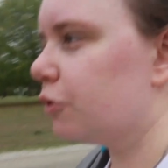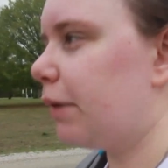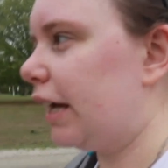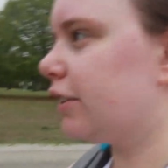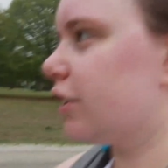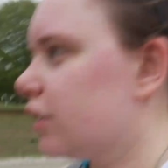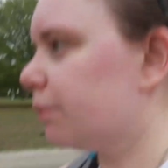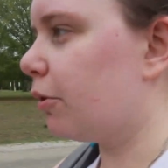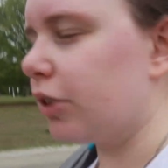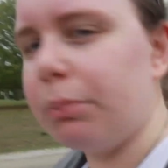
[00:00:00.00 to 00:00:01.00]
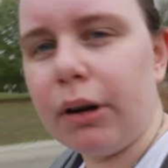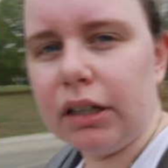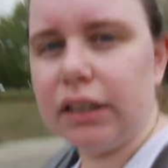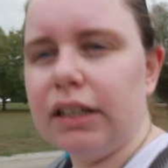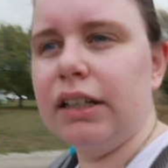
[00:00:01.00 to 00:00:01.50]
passes support the
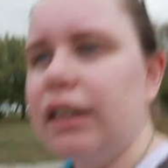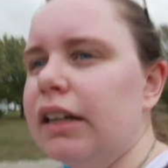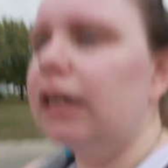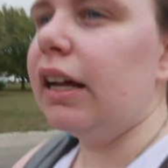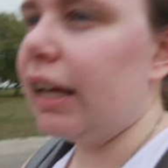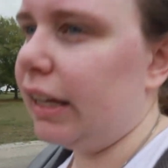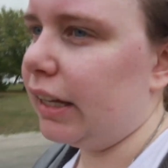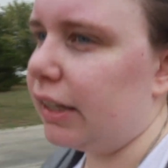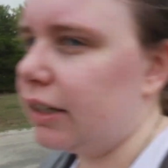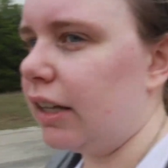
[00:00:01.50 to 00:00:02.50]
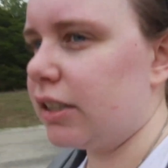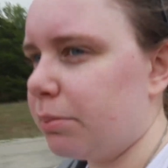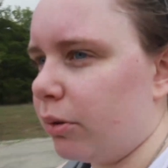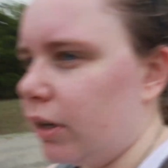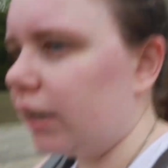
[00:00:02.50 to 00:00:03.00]
park, and they
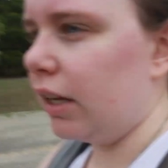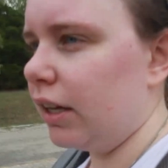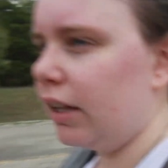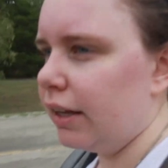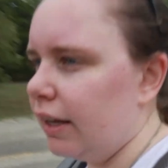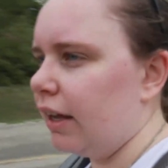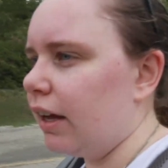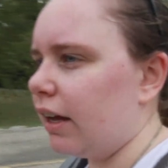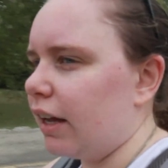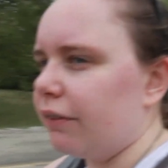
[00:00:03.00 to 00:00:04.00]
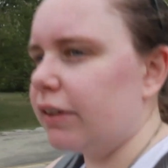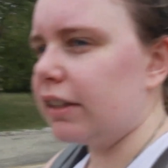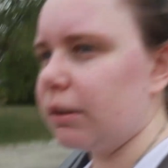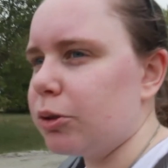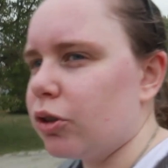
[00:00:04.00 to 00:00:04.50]
support everything
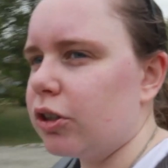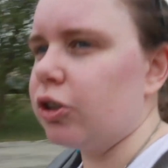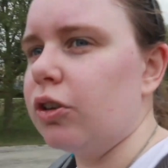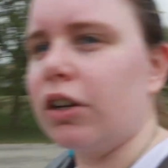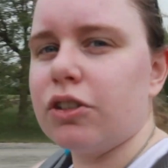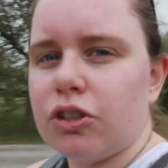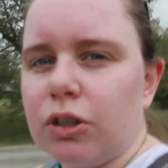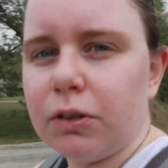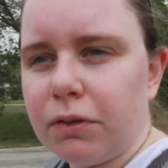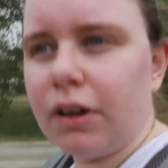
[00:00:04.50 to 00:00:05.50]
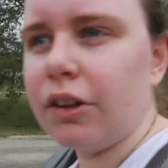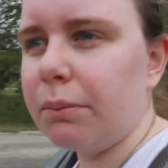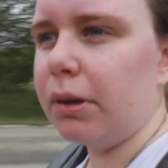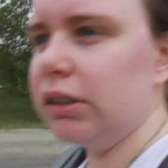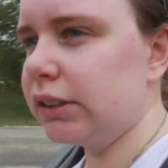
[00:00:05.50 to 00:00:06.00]
that we try to do to conserve the
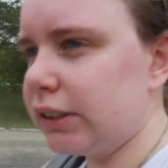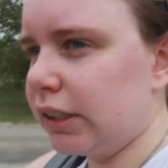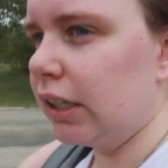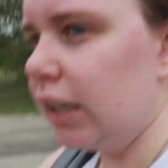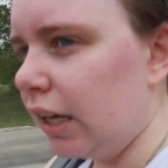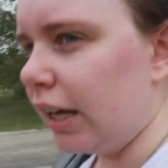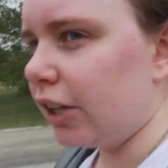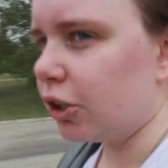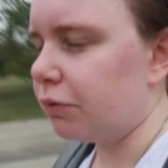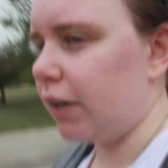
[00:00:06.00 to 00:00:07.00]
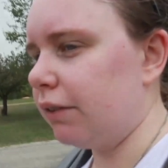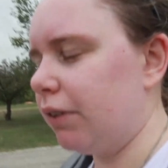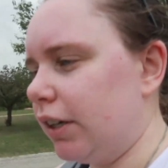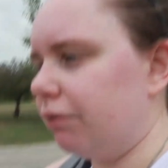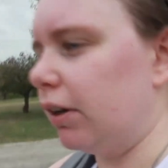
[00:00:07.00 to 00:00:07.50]
parks, and they're very,
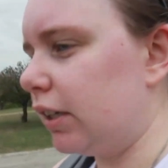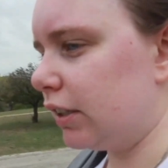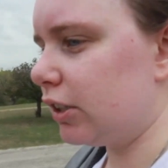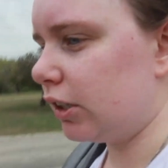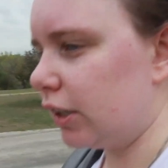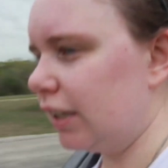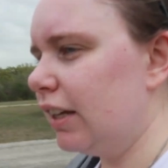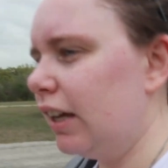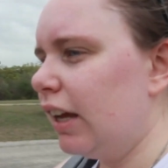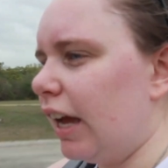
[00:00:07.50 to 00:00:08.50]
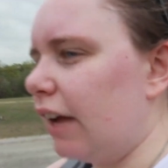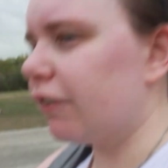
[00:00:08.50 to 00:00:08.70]
very fun to have